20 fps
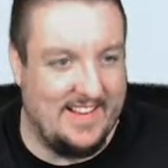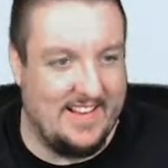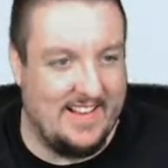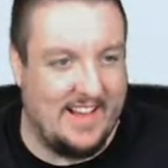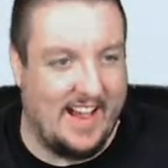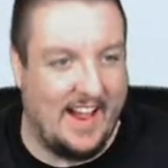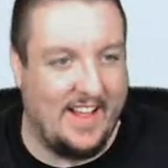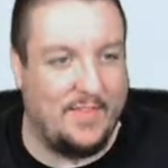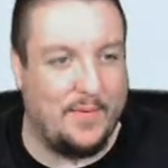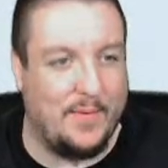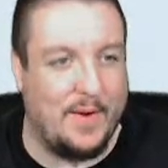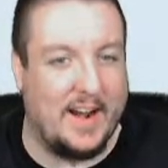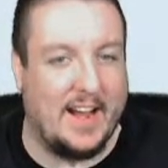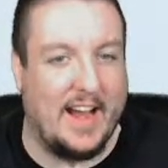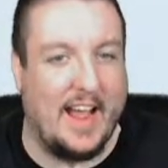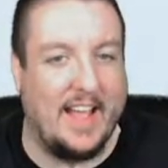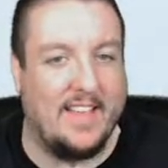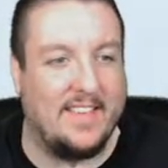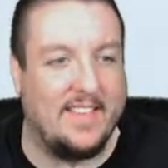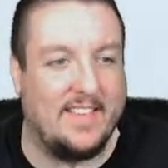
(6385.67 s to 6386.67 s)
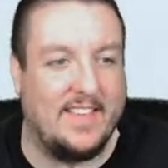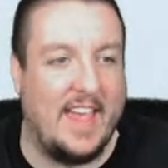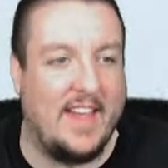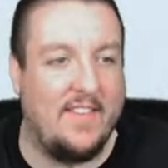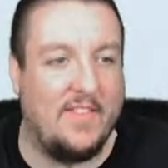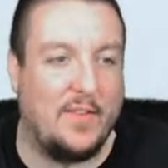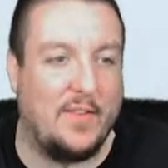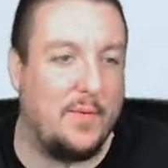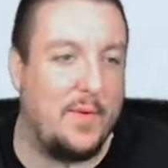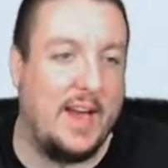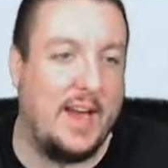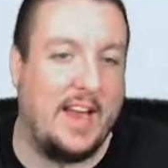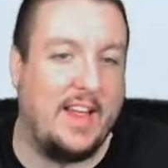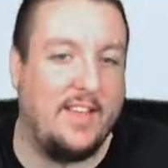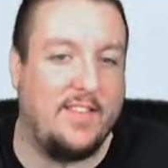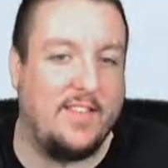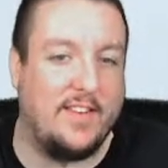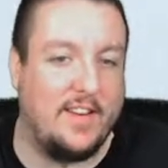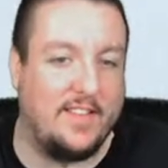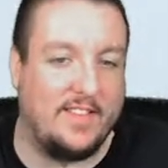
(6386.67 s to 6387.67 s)
I swear, guys, this game is way
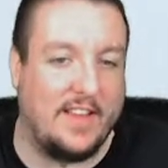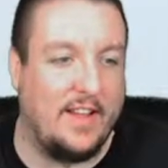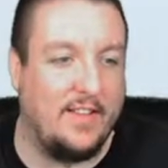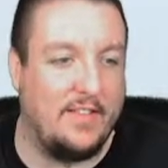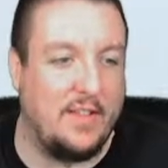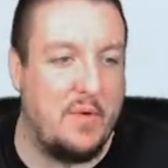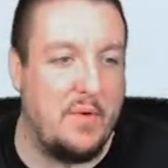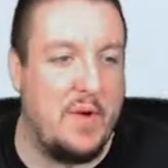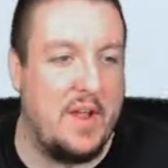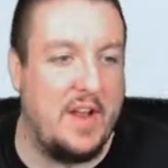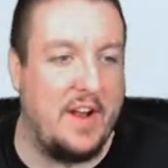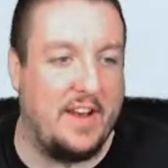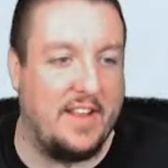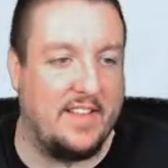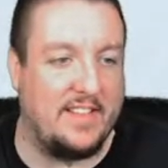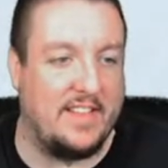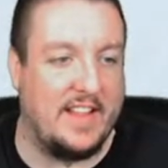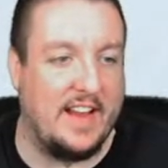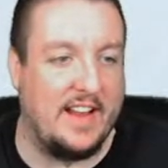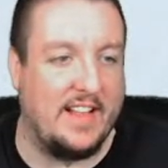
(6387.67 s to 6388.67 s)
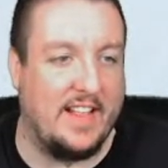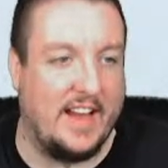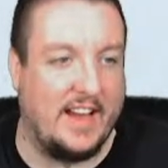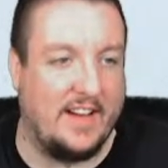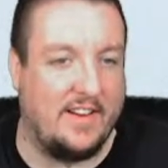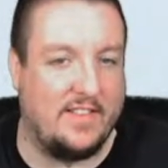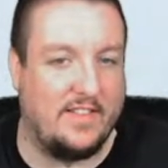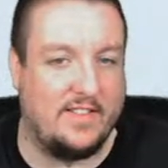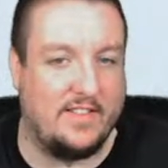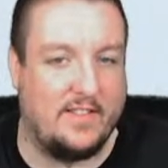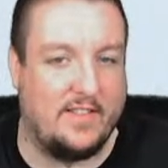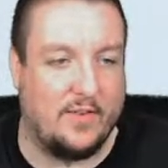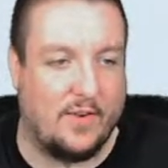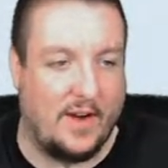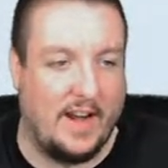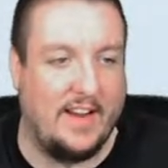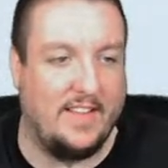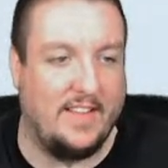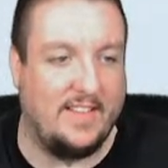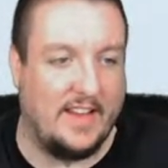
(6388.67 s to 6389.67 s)
easier than this. I used to win on this thing like
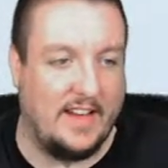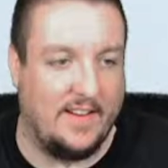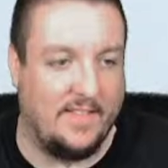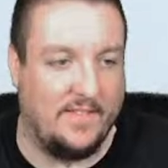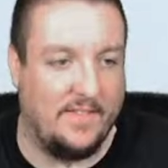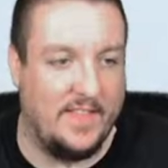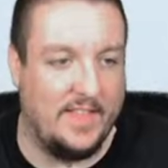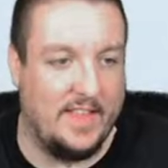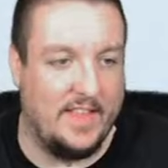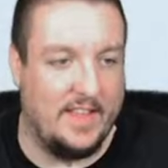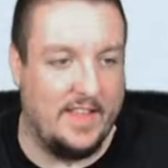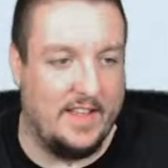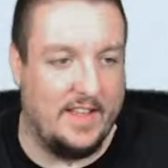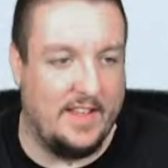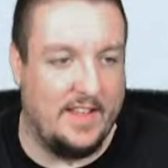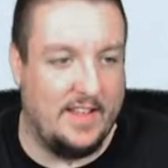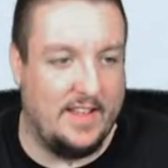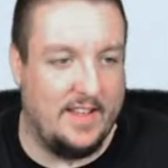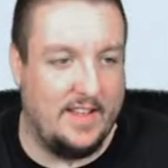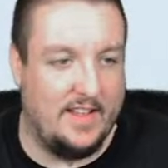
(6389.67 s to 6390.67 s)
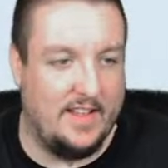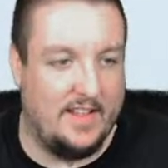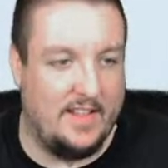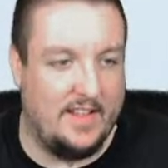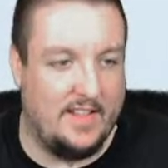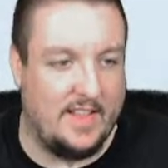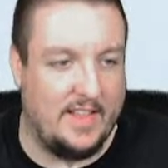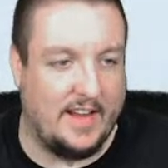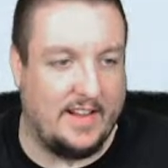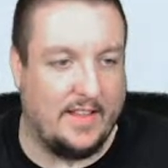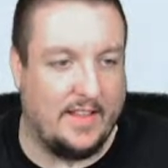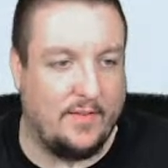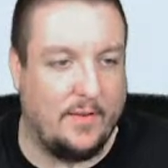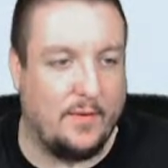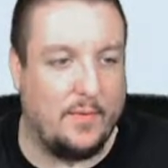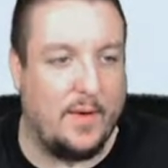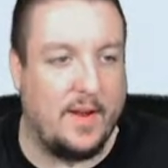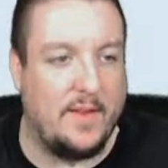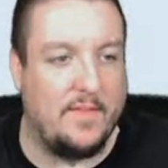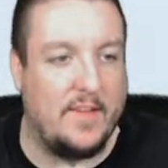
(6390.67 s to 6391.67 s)
crazy. Like, this was
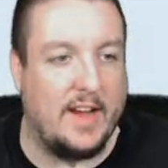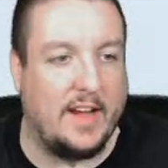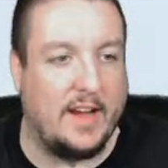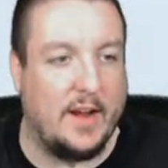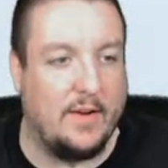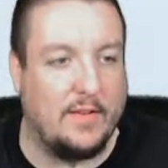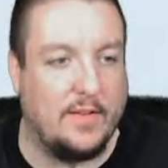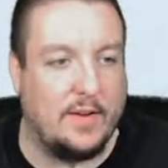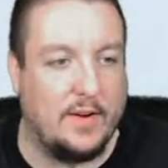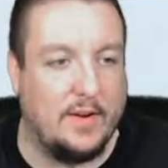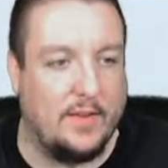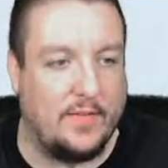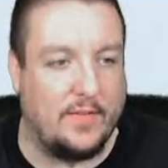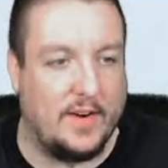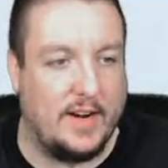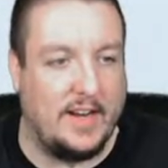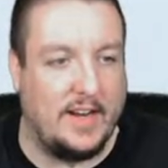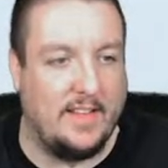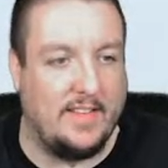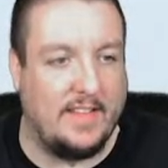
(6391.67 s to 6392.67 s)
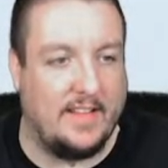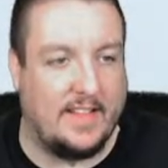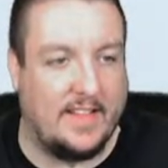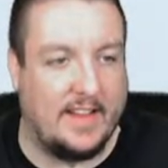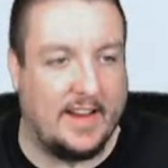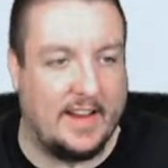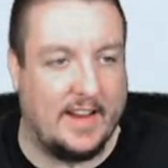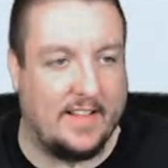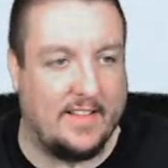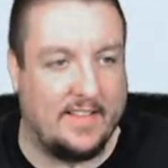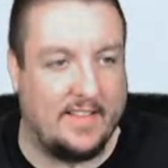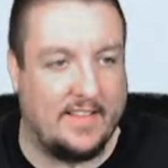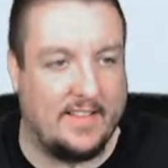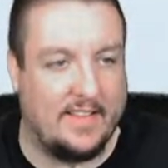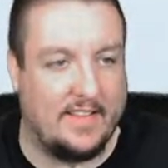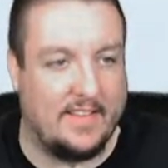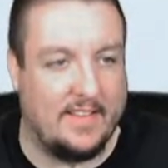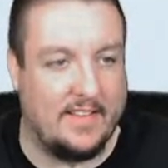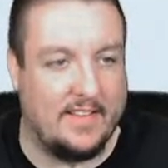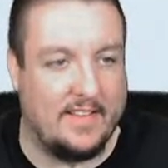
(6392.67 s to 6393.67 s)
one of my go-tos for easy tickets.
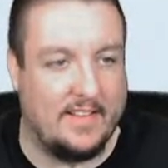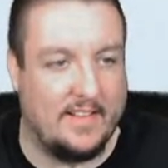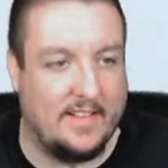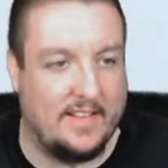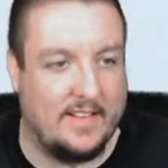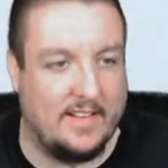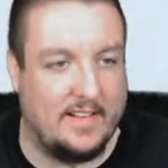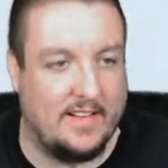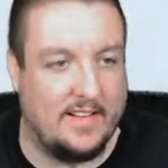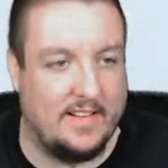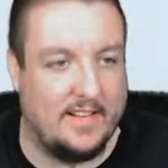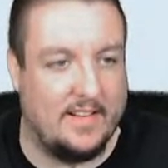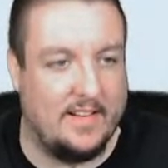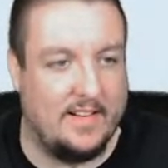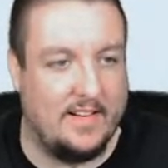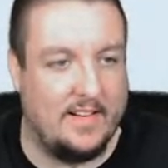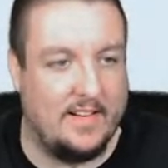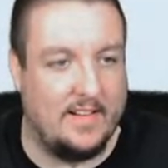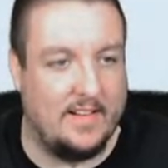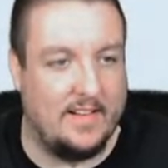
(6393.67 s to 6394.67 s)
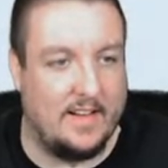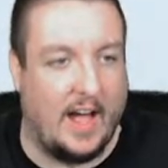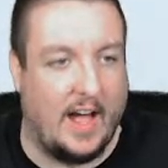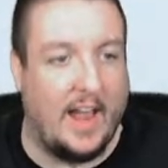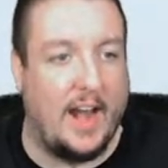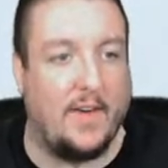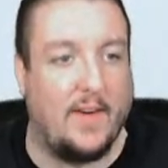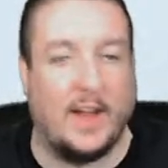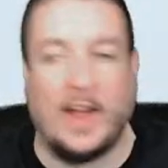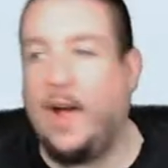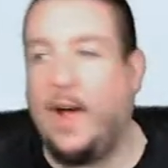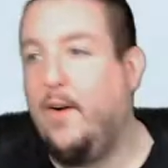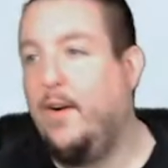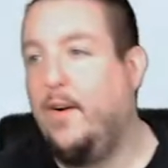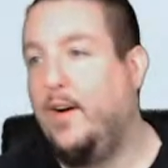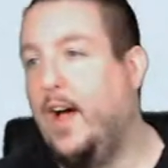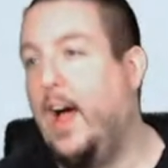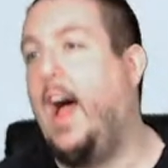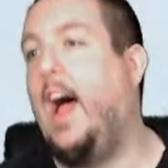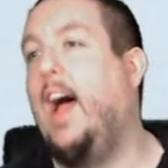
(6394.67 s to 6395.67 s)
Oh, there we go.
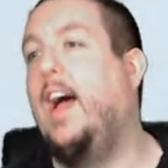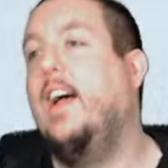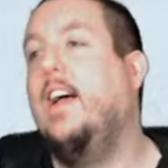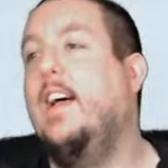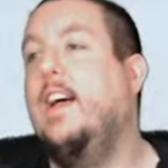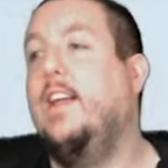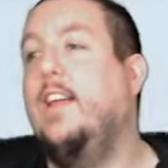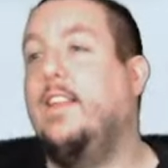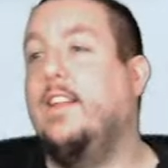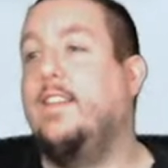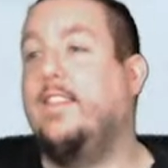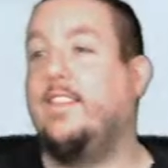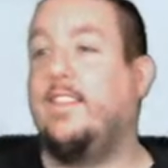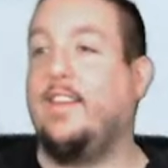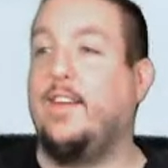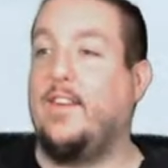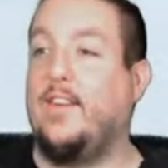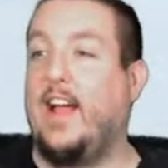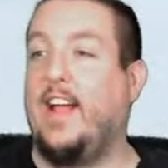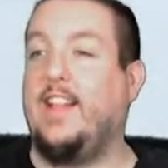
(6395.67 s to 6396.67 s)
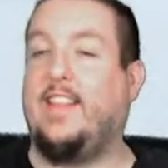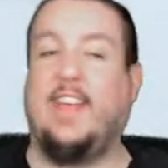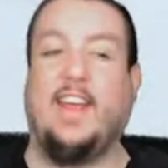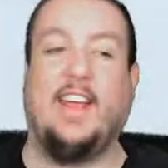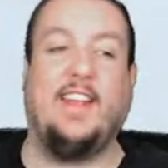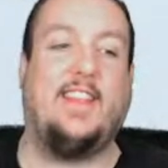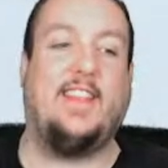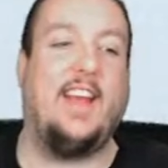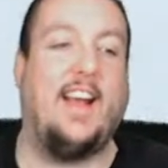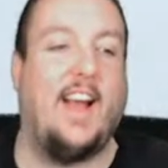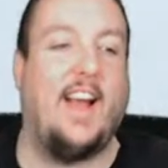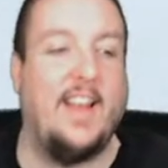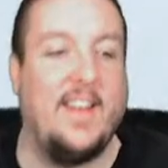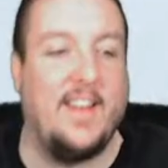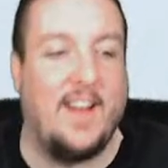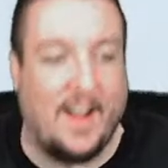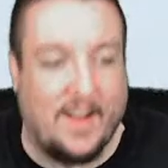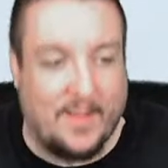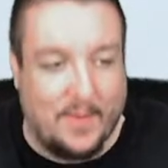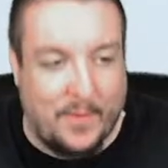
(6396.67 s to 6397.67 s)
Ha! Did you see what I did there? I
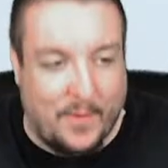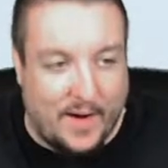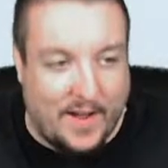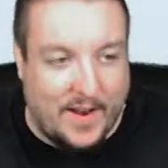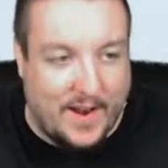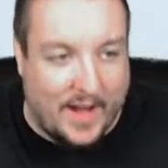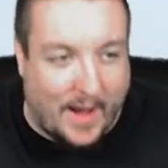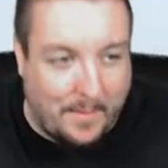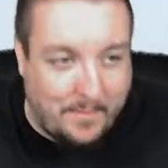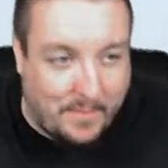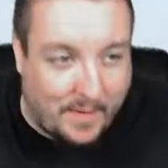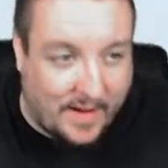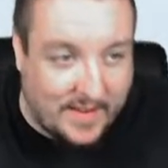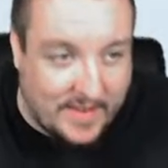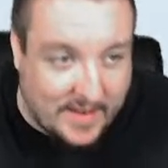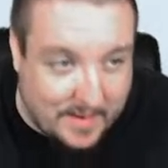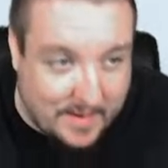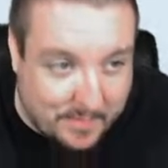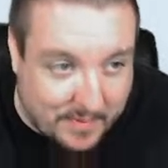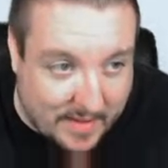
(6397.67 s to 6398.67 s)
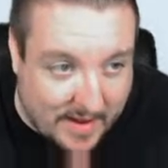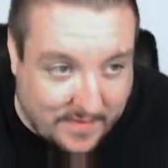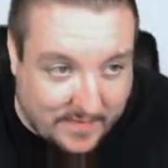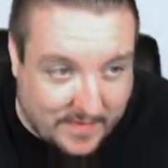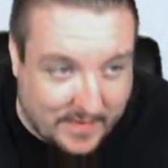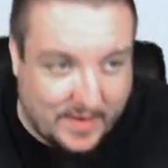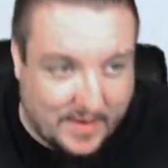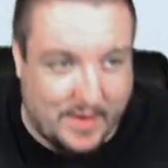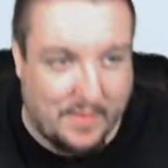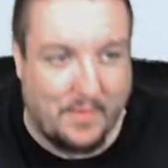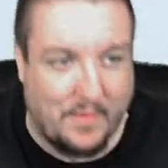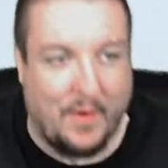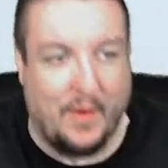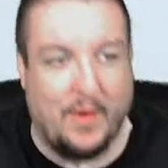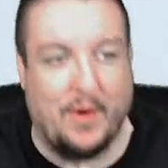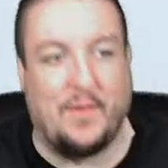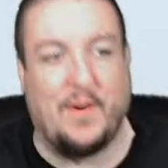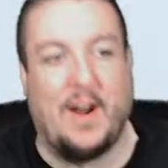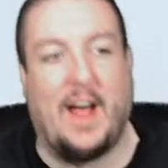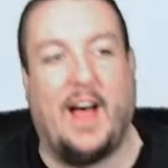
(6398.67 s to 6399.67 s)
knocked one up onto the playfield. It rolled
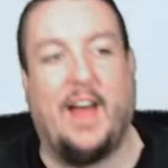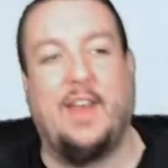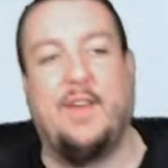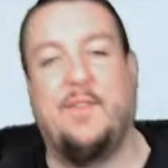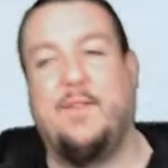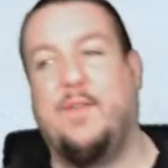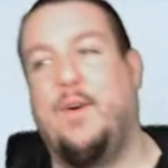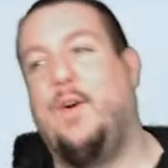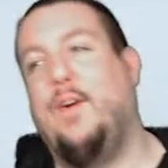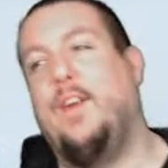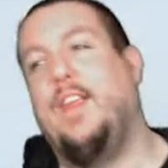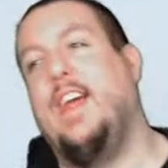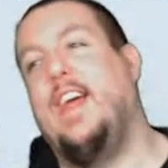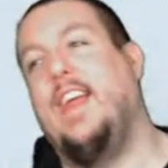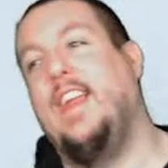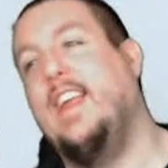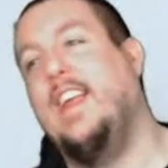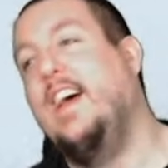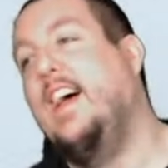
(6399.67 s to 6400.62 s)
around and rolled in.